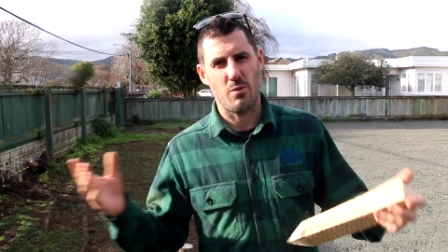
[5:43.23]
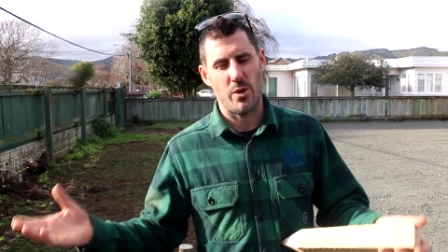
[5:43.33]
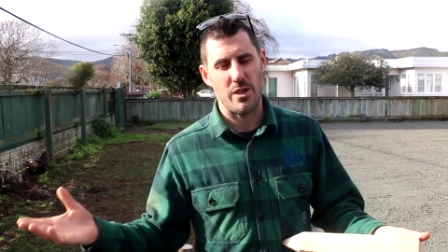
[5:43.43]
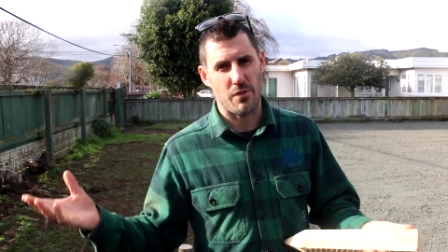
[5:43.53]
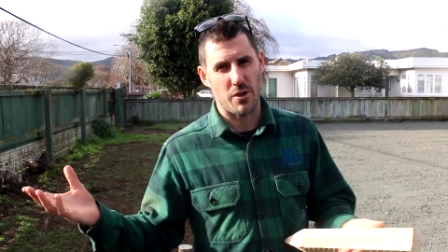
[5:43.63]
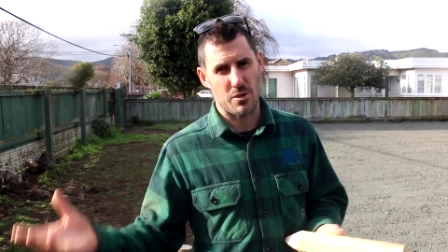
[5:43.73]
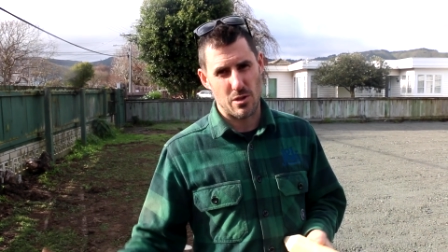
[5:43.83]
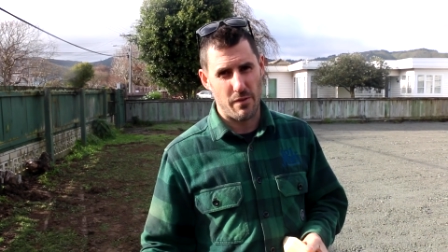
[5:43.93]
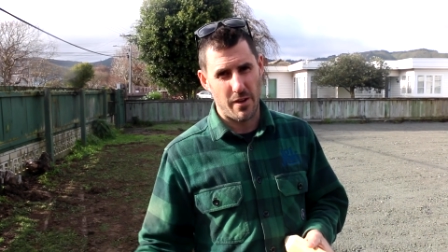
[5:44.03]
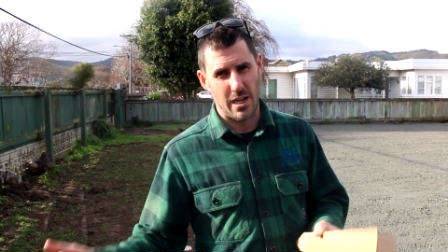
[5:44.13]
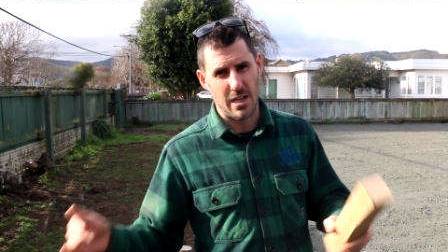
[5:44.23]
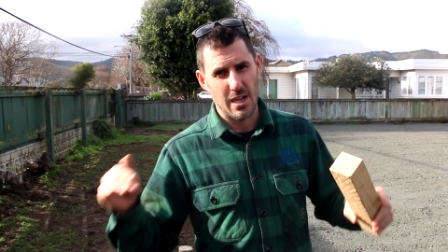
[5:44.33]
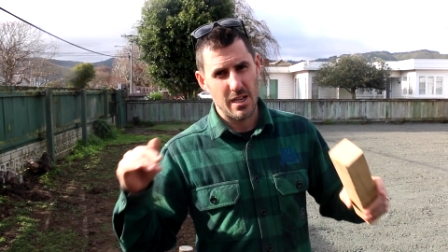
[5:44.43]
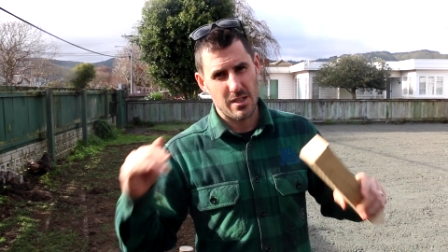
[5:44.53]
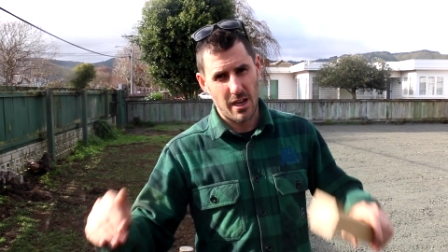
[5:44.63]
when you've got a surveyor
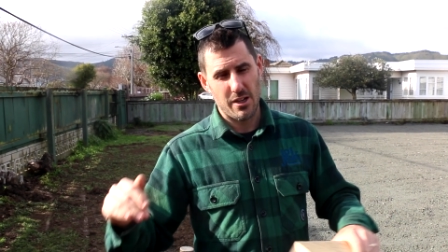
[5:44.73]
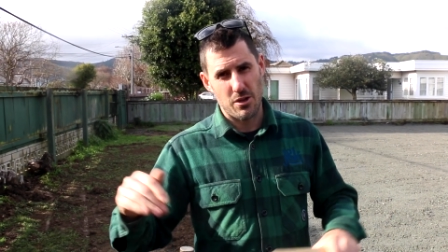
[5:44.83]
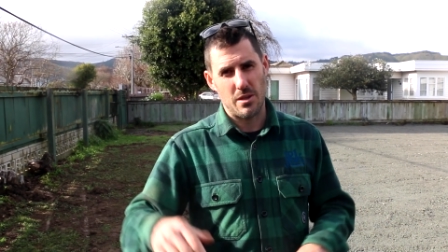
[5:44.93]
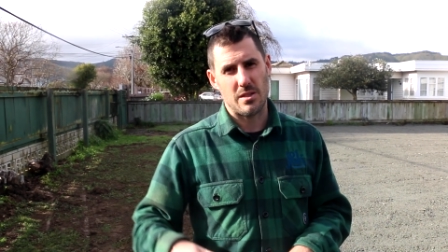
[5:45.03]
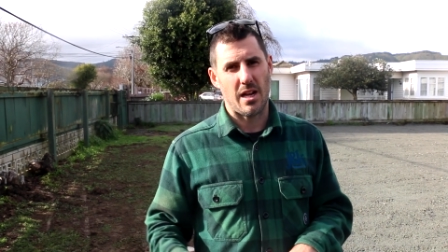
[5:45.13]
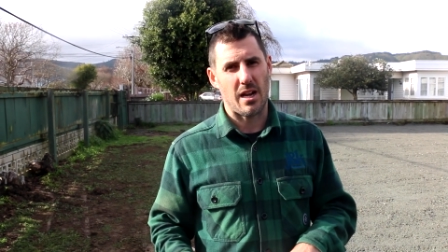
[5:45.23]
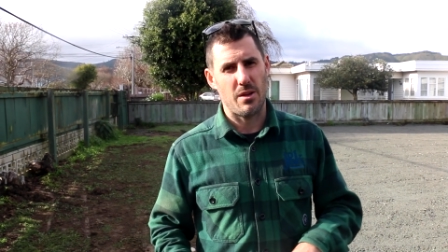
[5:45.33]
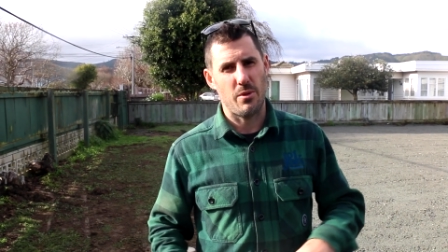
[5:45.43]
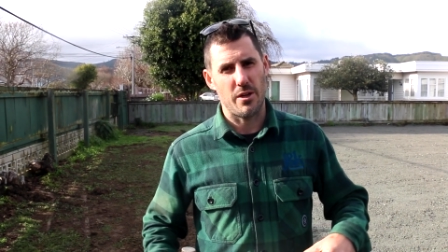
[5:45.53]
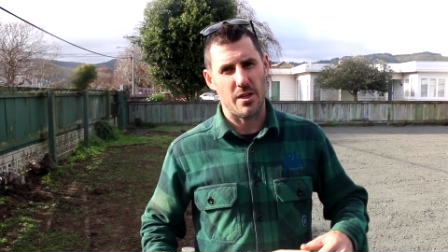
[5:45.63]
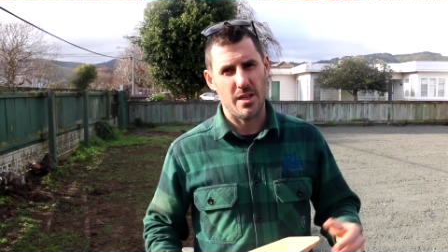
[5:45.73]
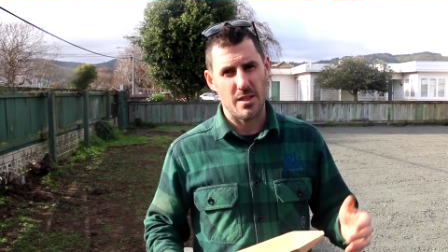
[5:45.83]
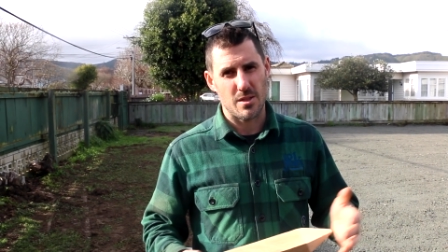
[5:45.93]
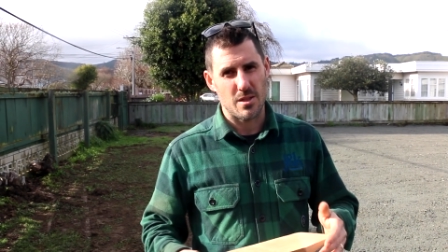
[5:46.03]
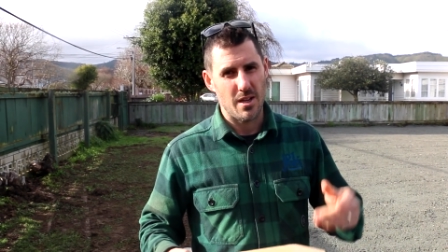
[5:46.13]
telling you exactly where it
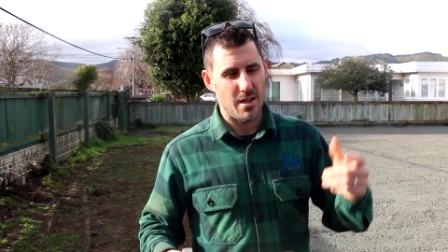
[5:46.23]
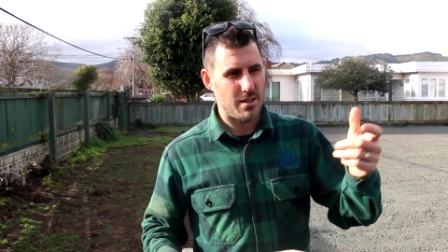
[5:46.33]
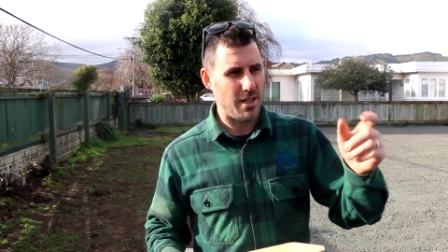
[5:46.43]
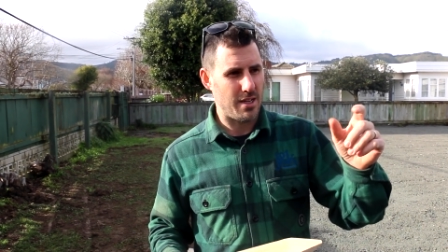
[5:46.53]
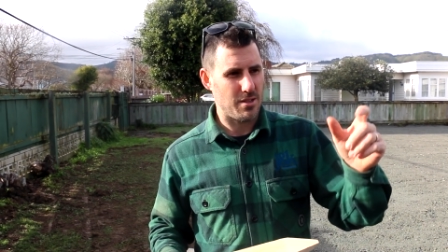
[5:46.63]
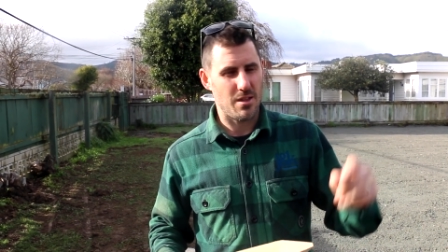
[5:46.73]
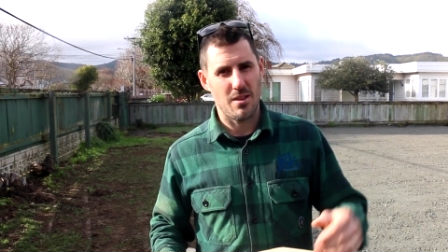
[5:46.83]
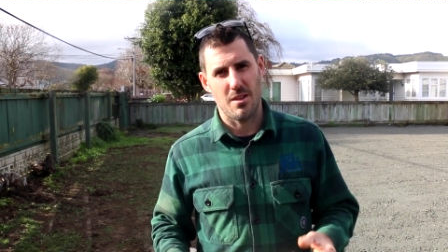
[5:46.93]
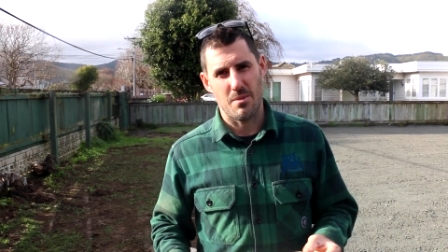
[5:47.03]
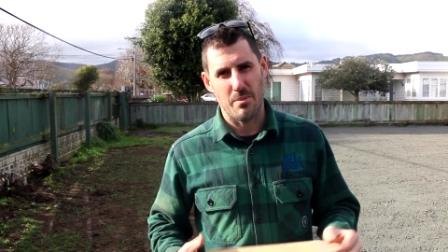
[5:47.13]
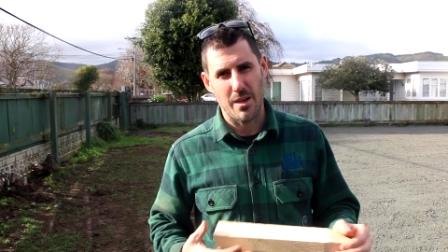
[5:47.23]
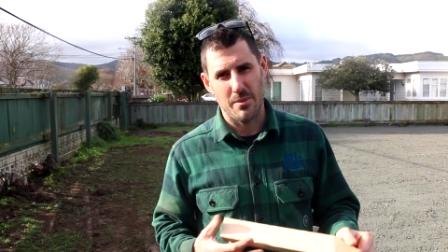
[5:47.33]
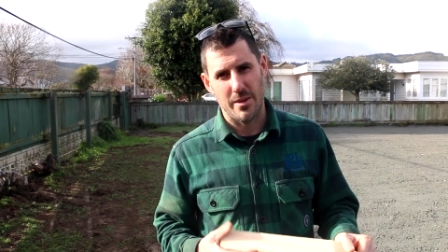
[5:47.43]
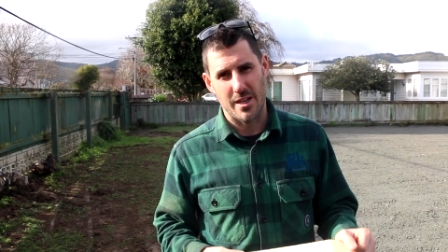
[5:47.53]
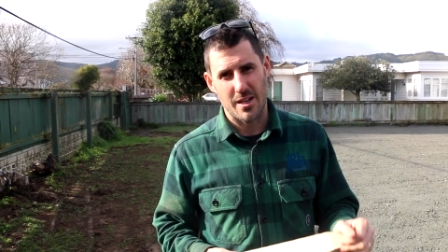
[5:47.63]
is down to the
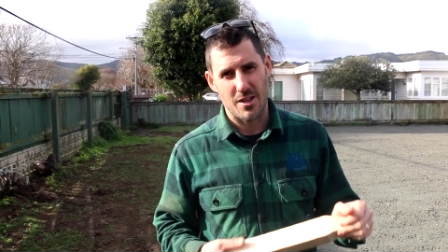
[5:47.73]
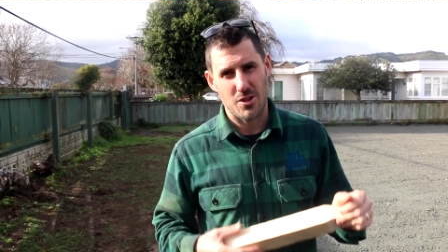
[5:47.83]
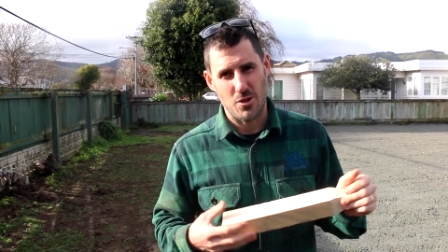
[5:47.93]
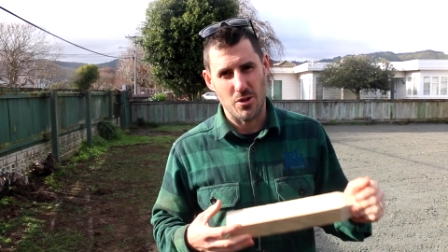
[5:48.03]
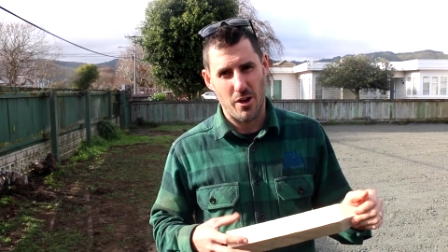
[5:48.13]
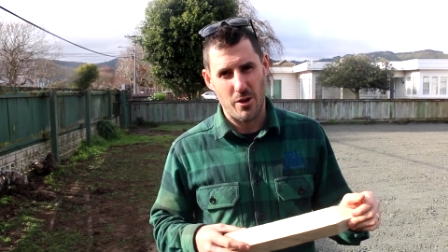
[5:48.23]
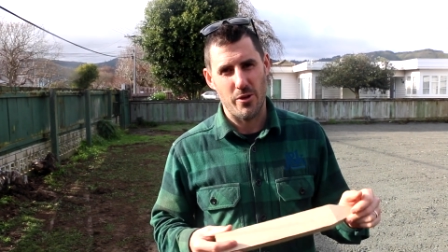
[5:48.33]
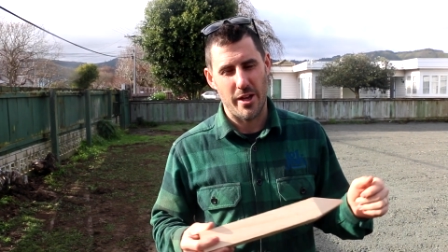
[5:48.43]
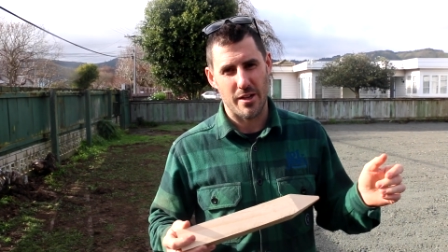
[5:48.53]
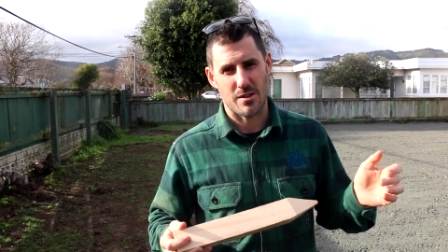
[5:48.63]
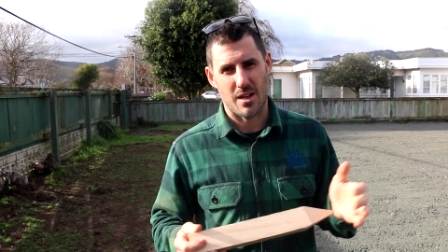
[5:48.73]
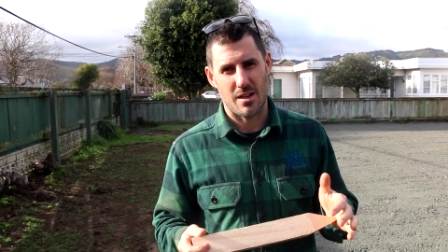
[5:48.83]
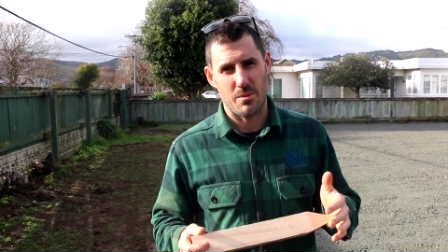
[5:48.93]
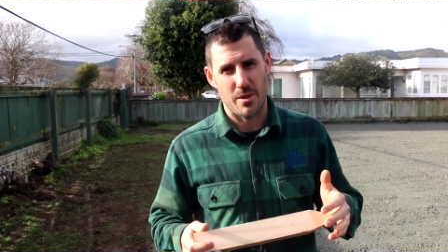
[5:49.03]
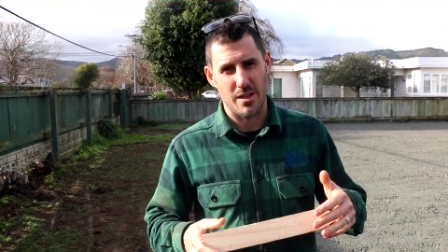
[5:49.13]
millimeter, you know that it's
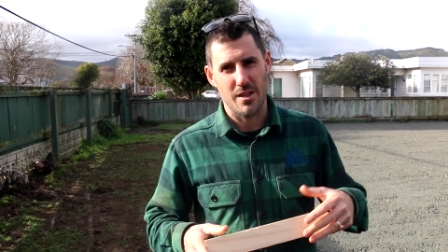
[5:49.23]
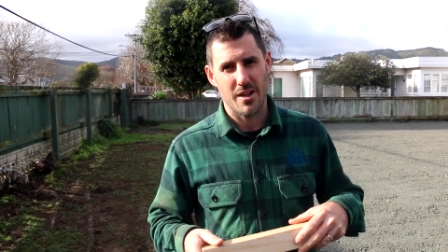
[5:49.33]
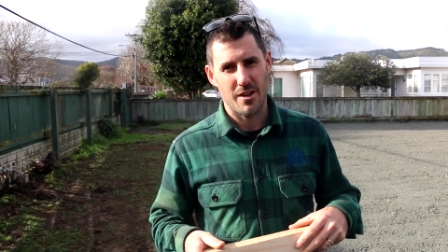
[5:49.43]
going to be